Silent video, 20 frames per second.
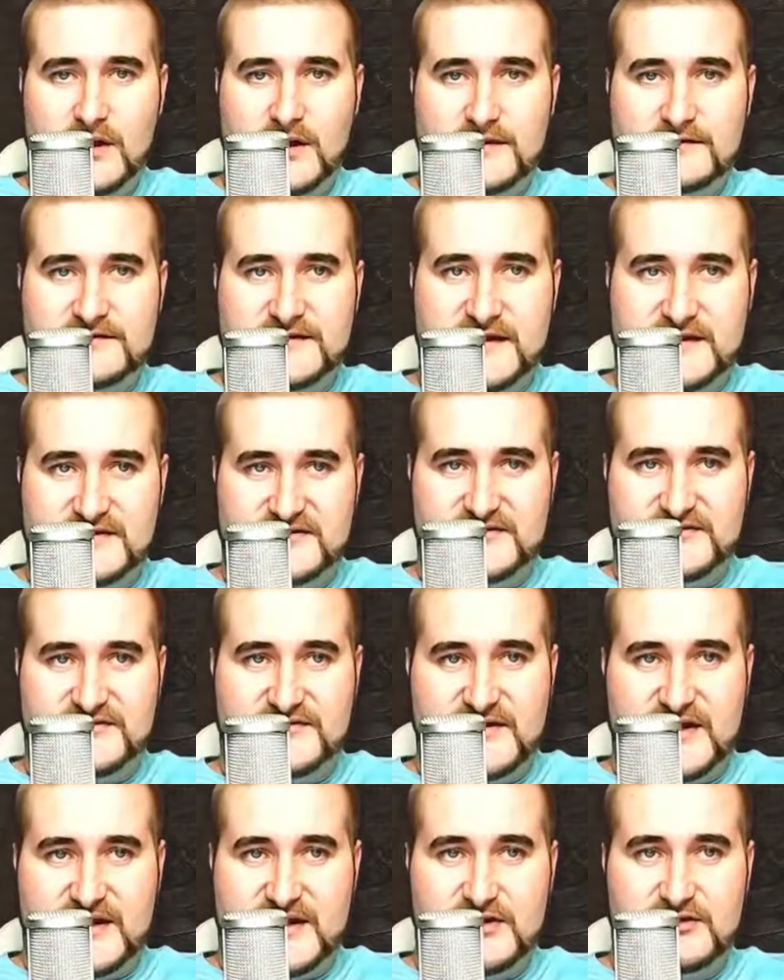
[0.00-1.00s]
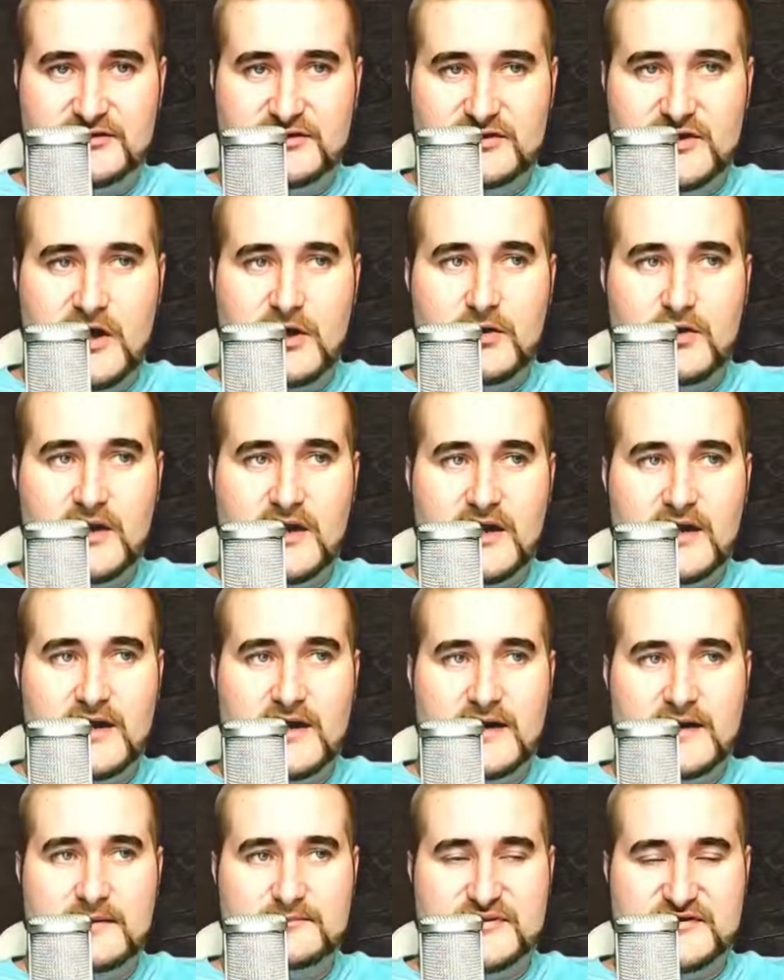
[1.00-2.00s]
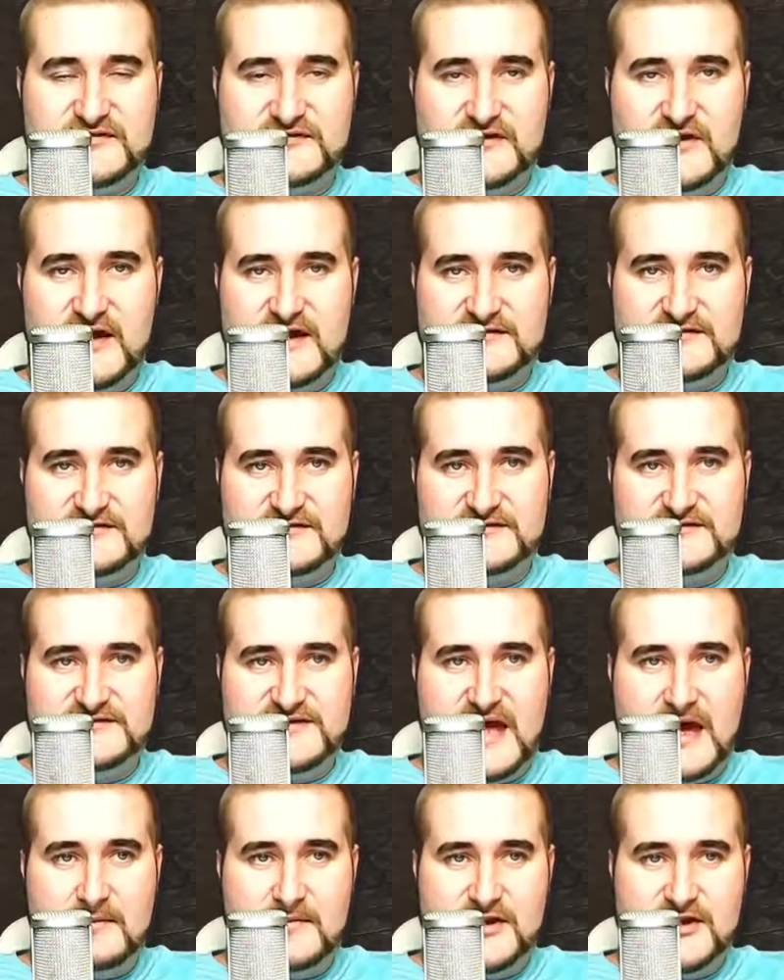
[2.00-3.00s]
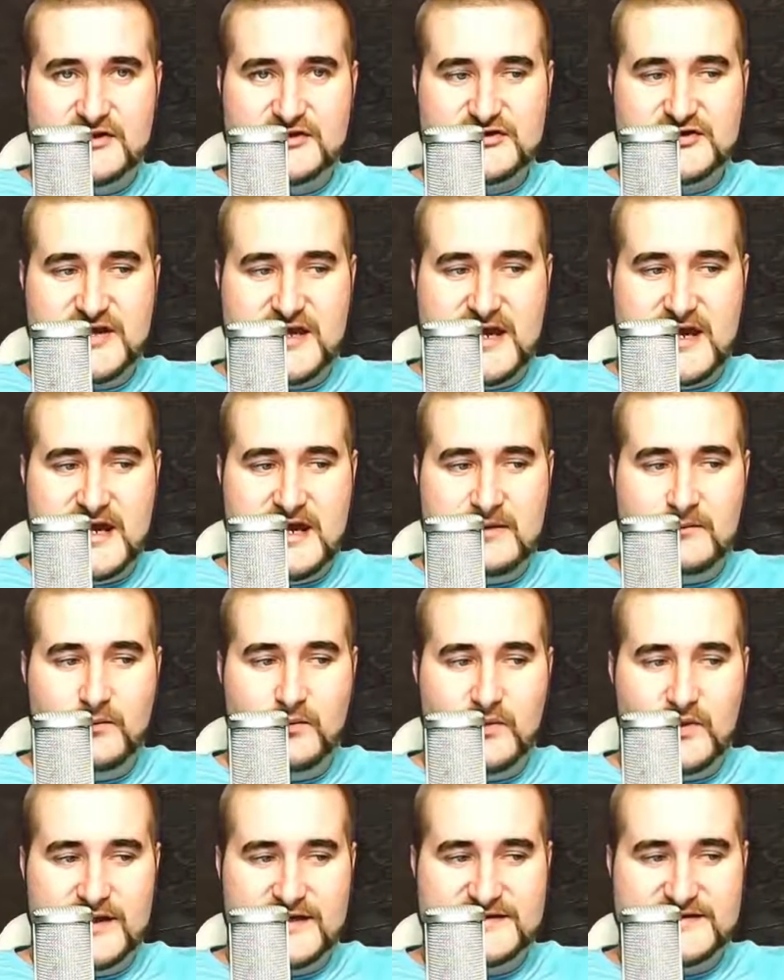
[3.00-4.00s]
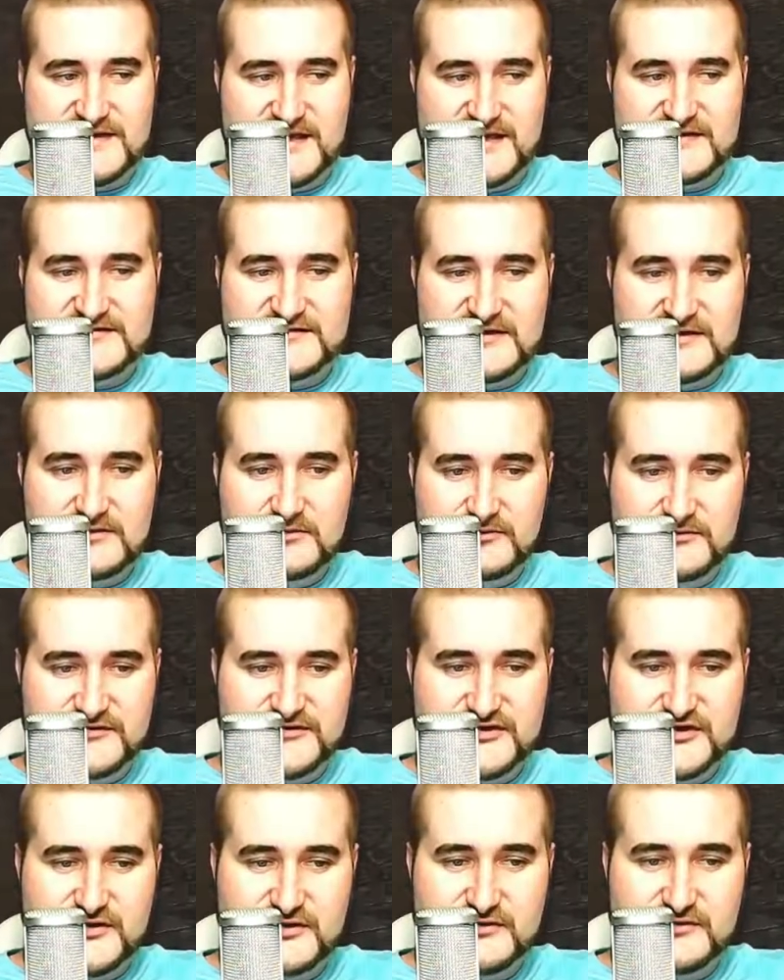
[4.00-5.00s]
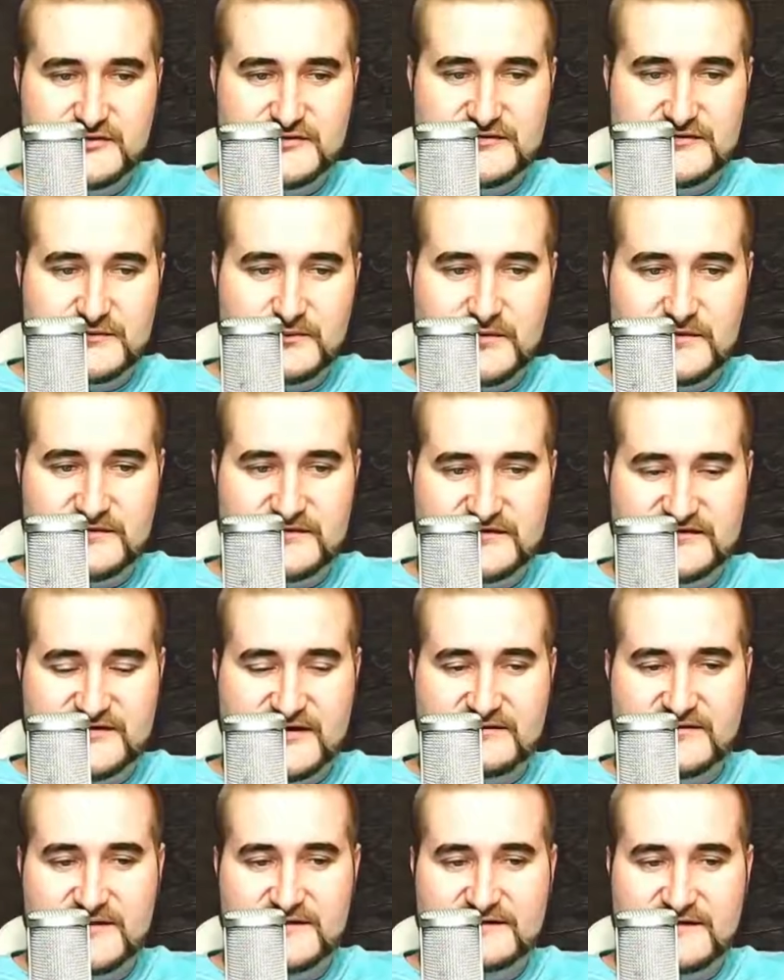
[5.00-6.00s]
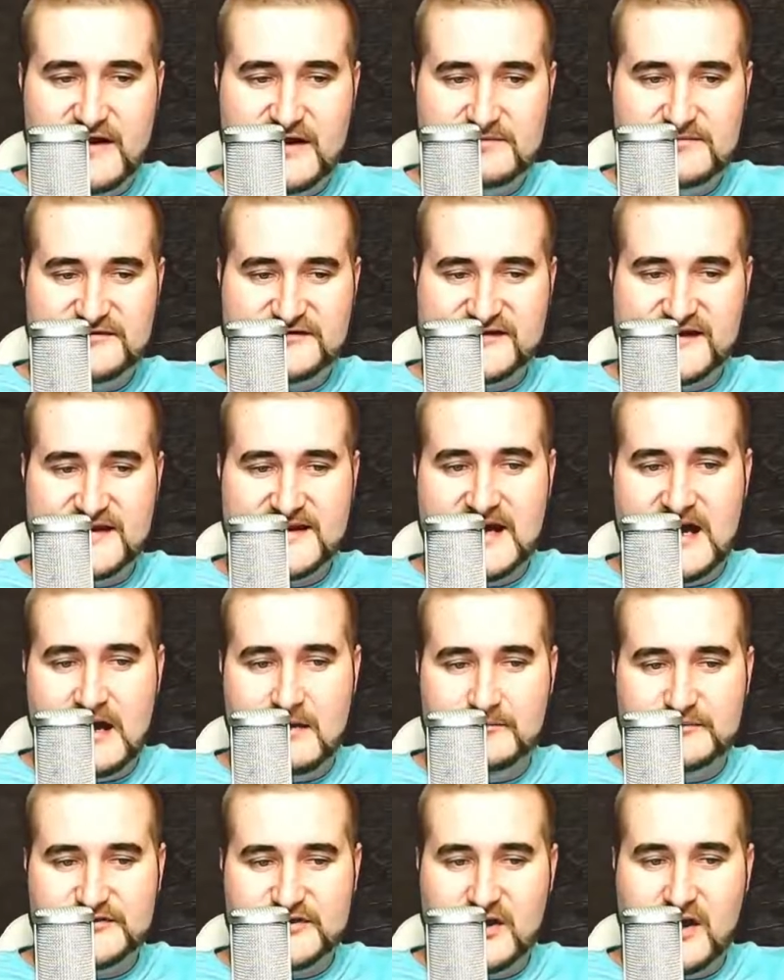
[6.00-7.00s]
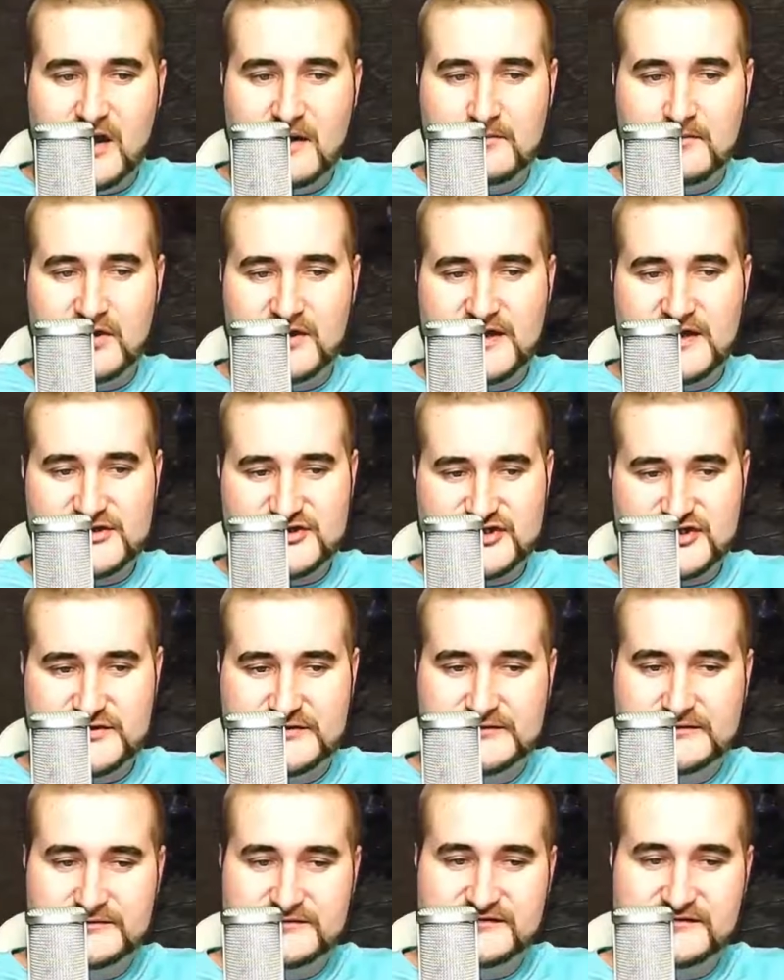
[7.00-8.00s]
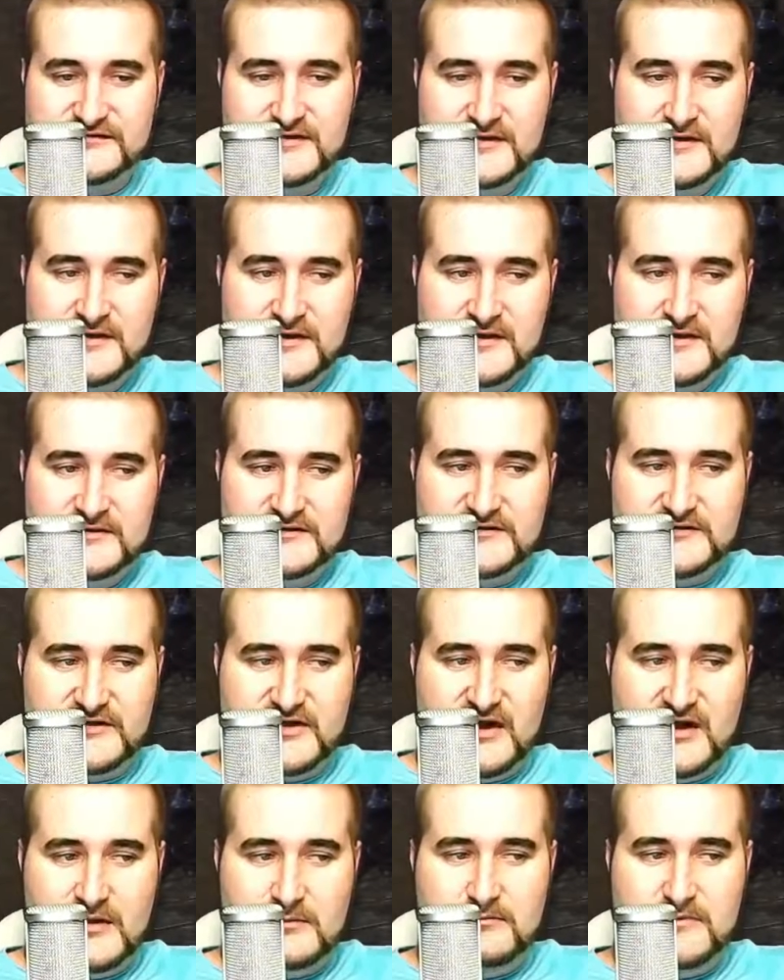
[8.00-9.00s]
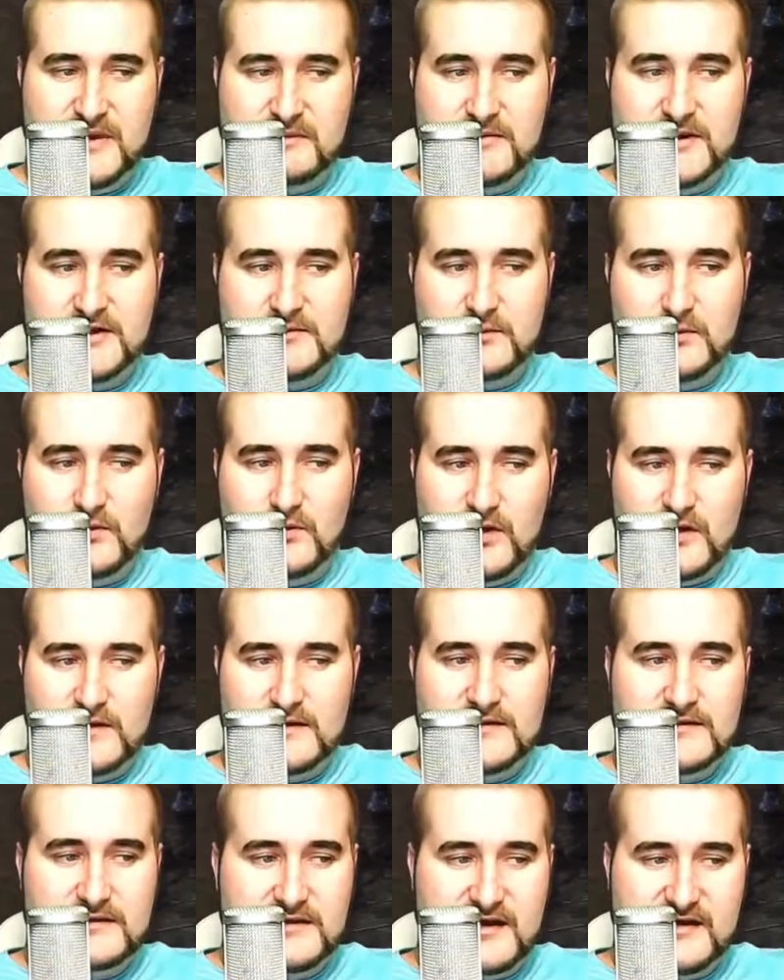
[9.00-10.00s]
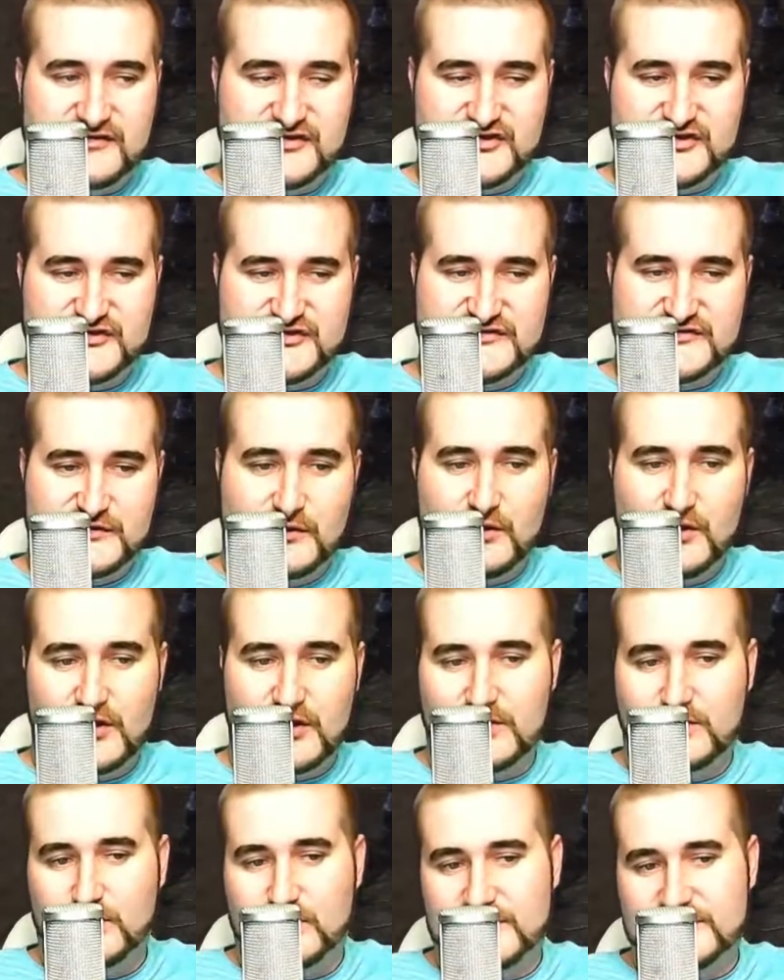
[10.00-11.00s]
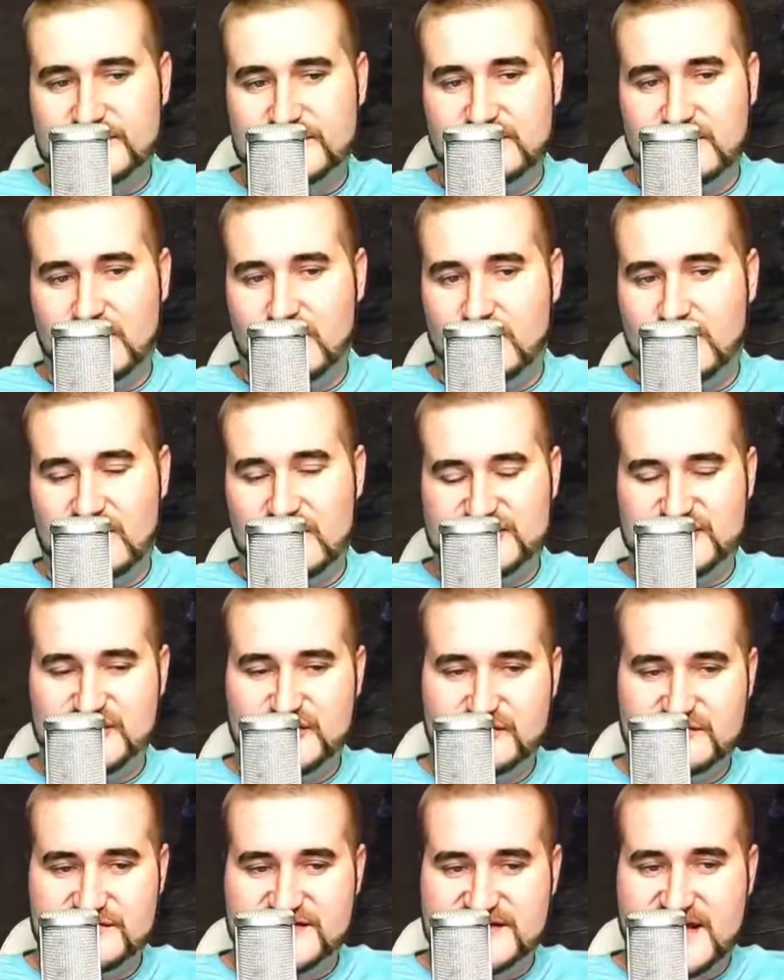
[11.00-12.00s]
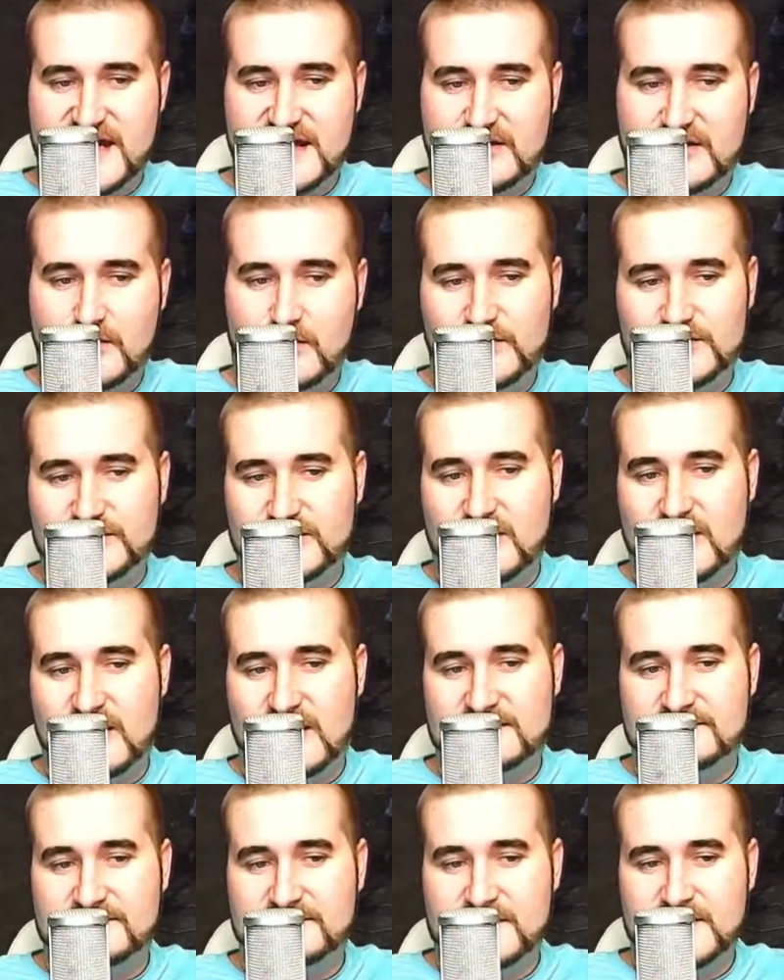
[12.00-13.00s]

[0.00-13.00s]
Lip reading: things that can lower Precise's damage, and we tested it with shields with a 75% uptime on our shields to kind of mimic what a Sork would, or a shield stacker would kind of